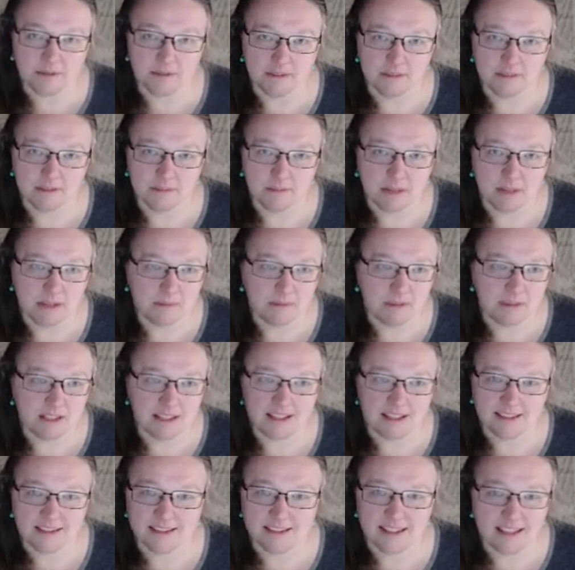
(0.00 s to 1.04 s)
The Bible
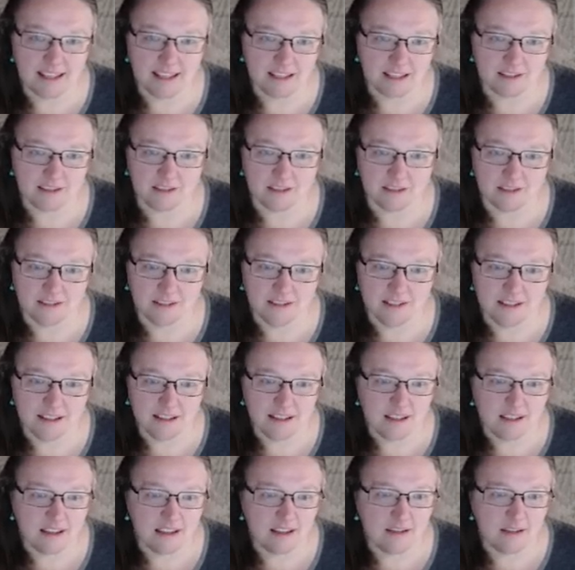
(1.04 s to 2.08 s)
has the answer.
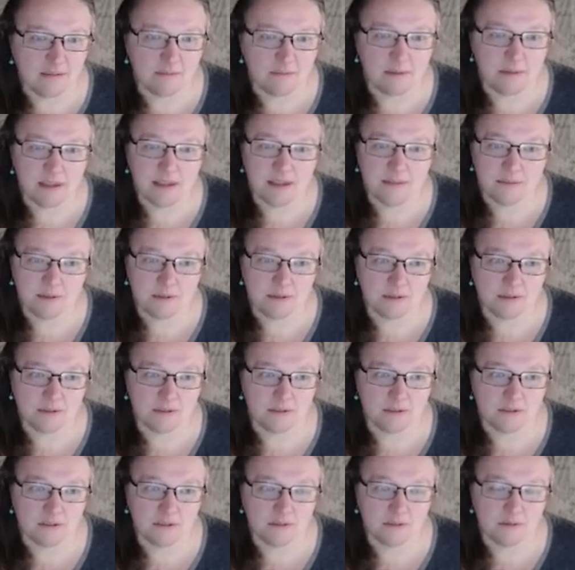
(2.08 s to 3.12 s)
People
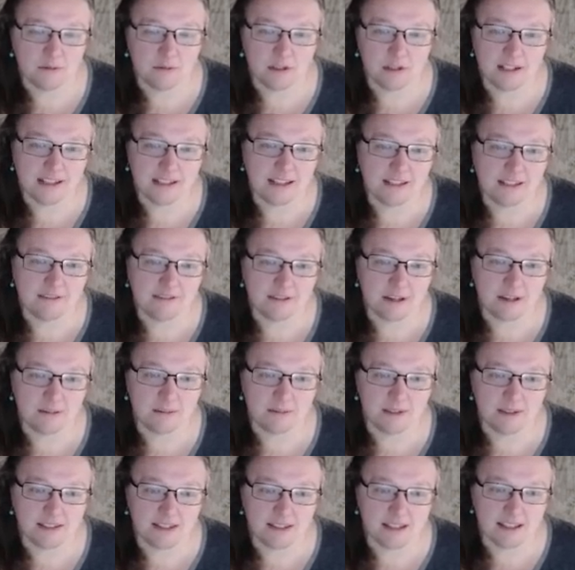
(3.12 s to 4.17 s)
want to give up and
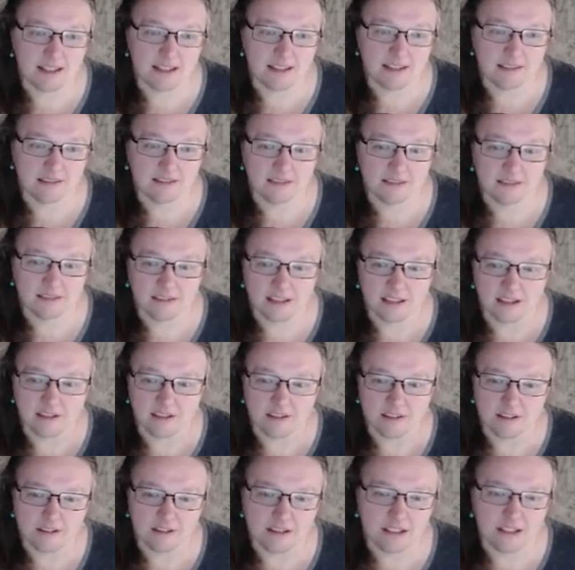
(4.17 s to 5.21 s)
say, no,
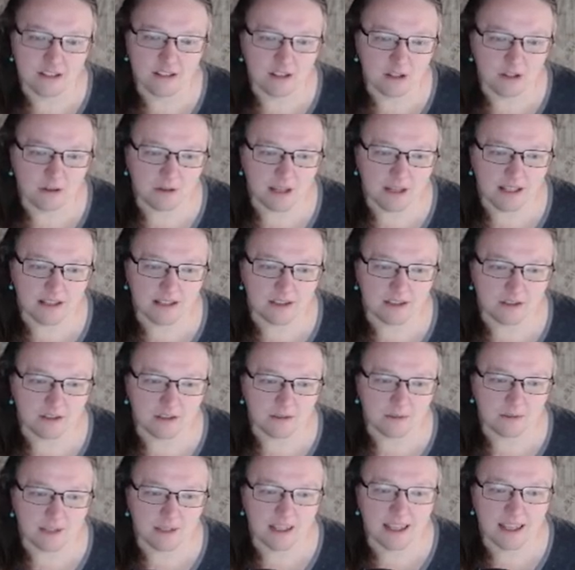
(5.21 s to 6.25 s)
there is no answer.
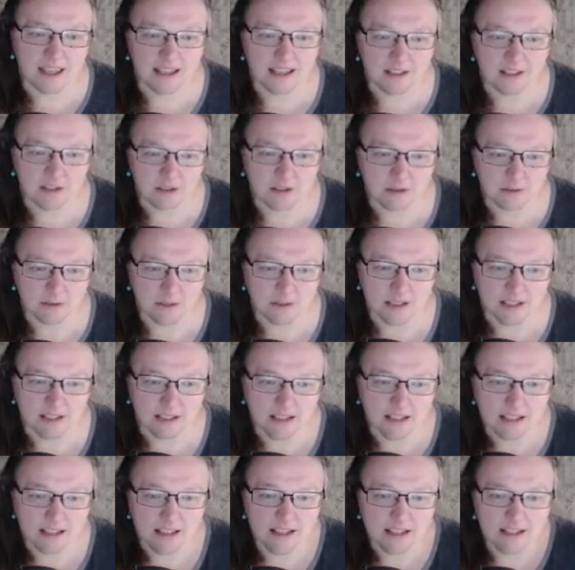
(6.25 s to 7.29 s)
We can't do it.
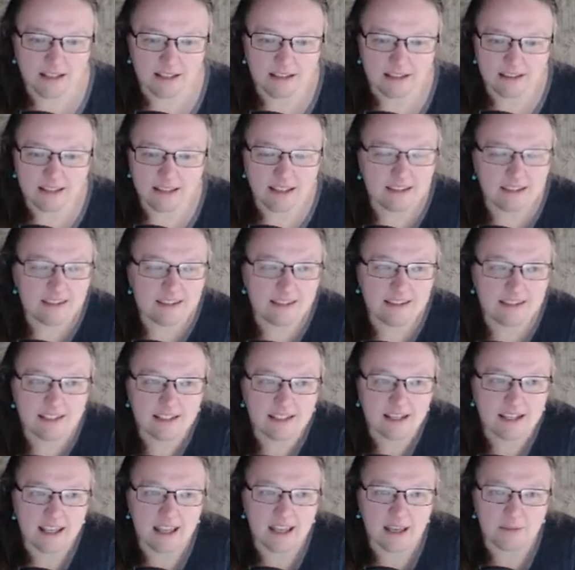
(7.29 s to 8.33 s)
Nothing's going
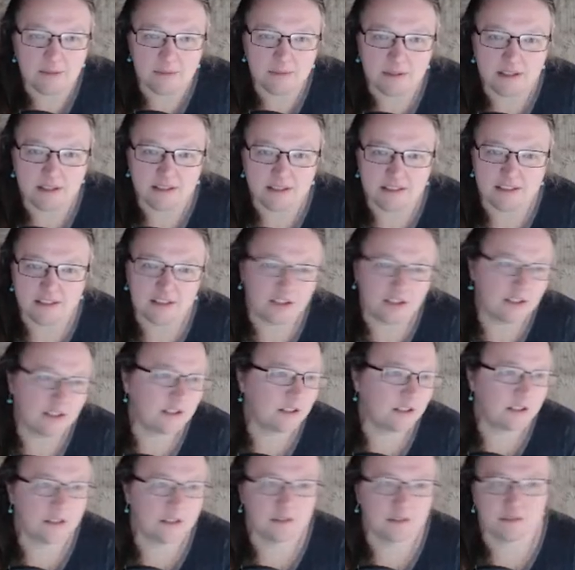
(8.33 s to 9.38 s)
to happen. It's all
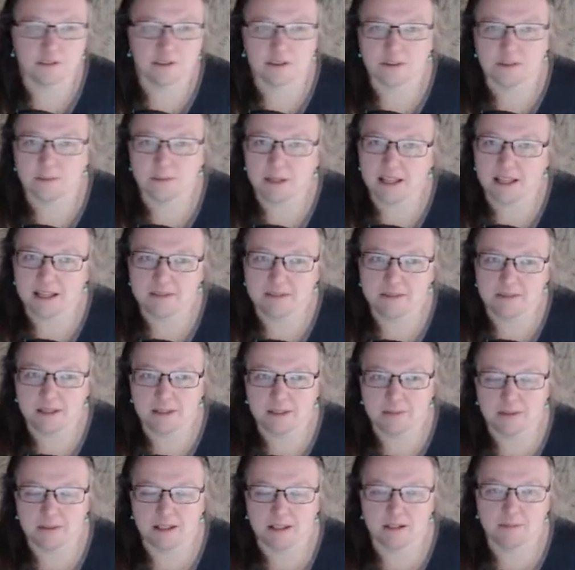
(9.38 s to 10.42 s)
over, blah, blah,
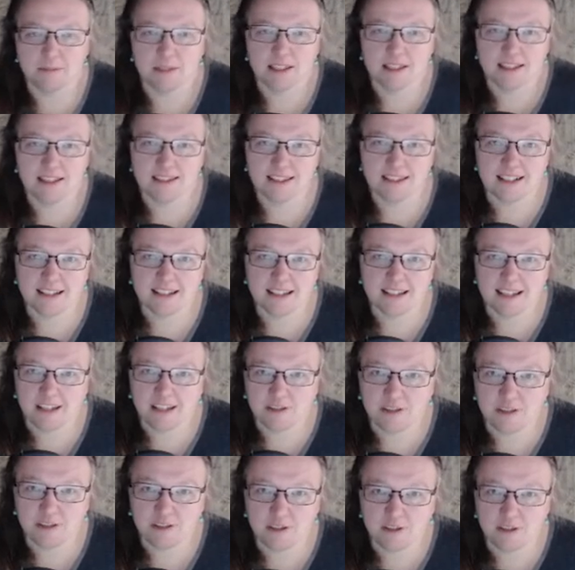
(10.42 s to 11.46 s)
blah. Because it allows
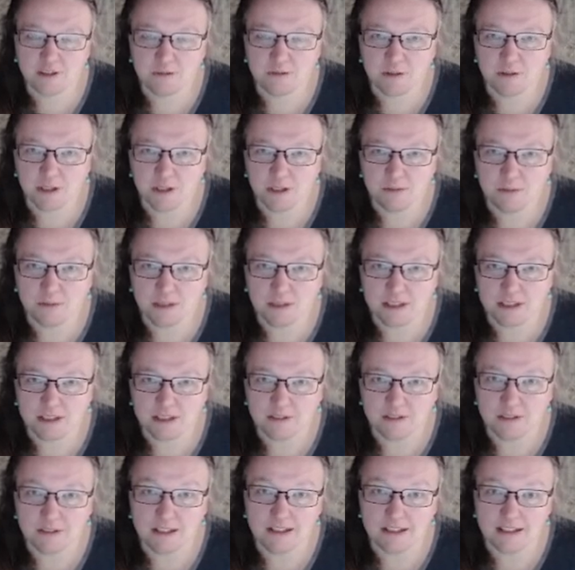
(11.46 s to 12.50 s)
you to do what you want to
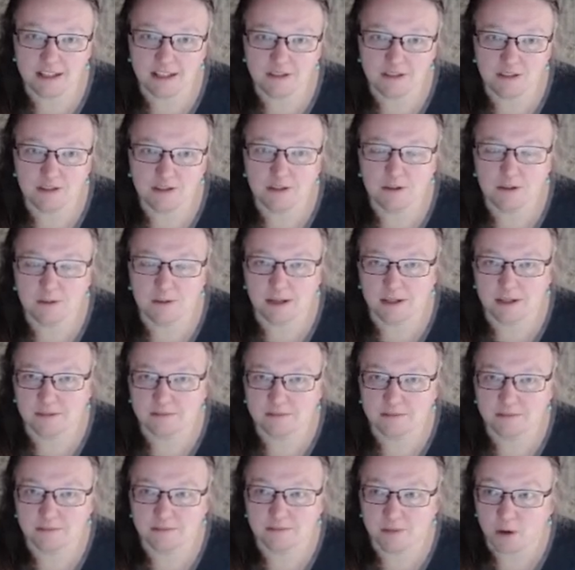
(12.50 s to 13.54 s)
do. It allows you to go out
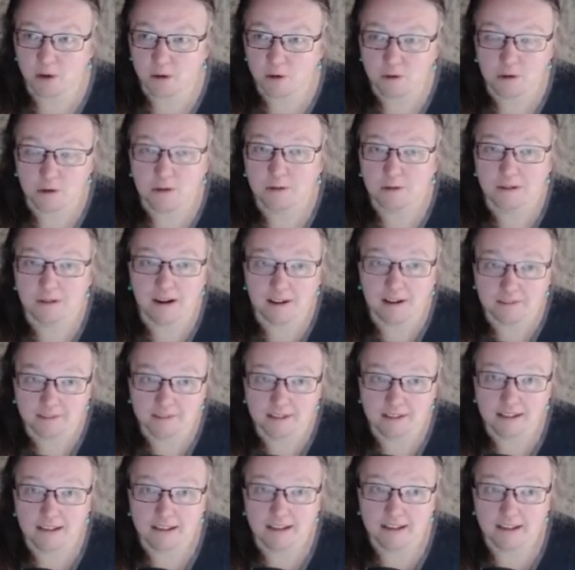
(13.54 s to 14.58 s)
and whore around.
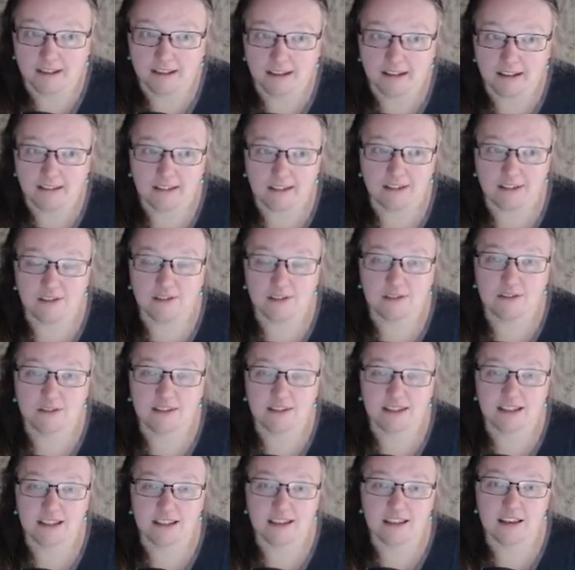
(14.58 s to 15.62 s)
It allows you to
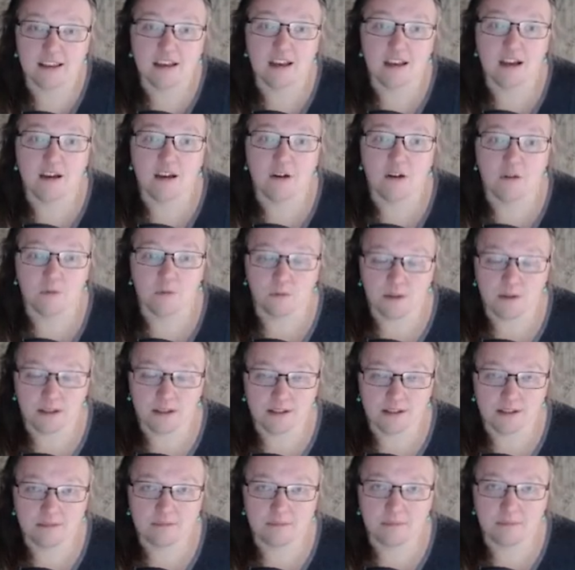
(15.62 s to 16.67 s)
say,
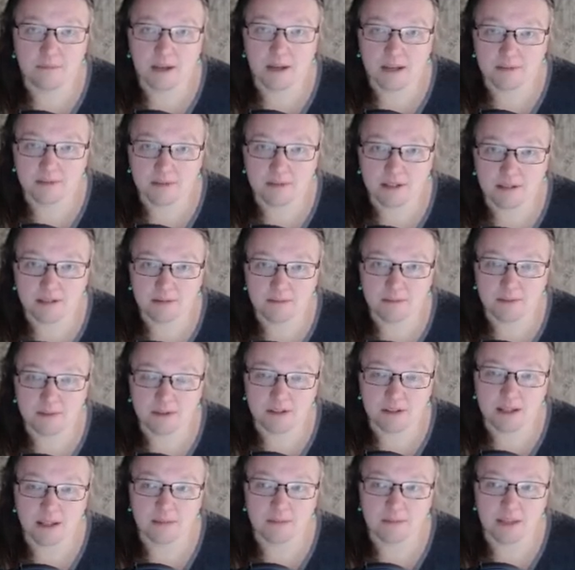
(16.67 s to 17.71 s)
well, my problems are
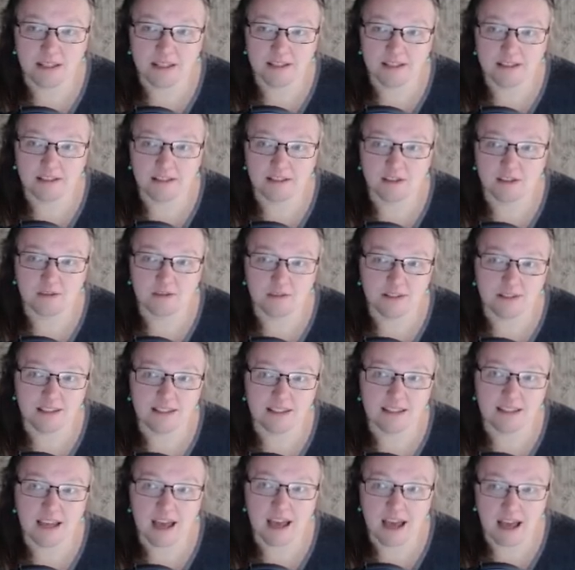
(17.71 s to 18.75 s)
not based on the choices
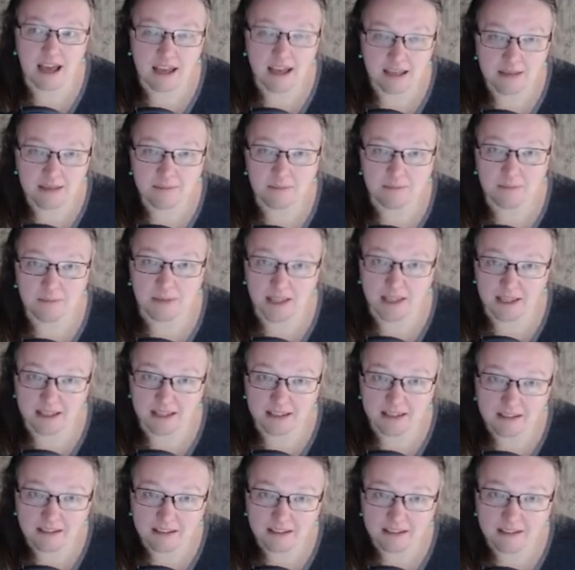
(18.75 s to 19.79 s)
I
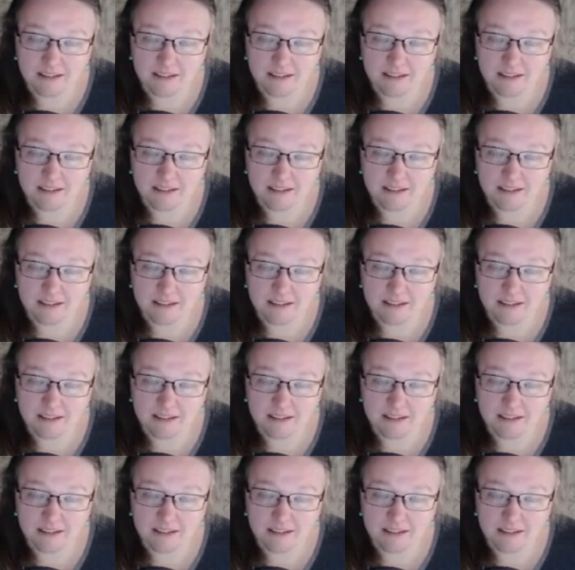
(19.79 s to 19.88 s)
made.